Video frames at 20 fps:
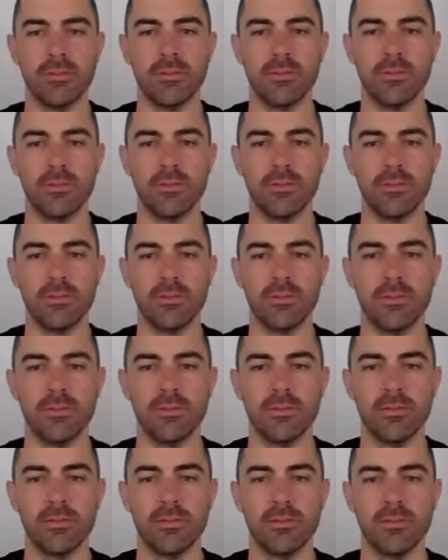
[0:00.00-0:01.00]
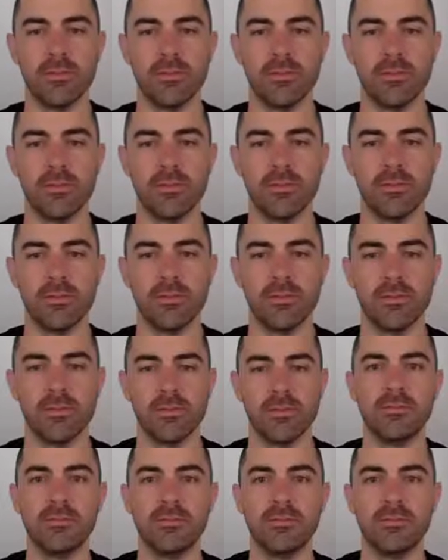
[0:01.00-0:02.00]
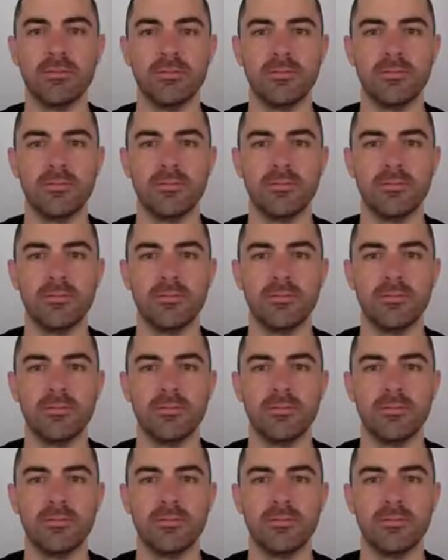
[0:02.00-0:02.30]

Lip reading: Nobody speaks.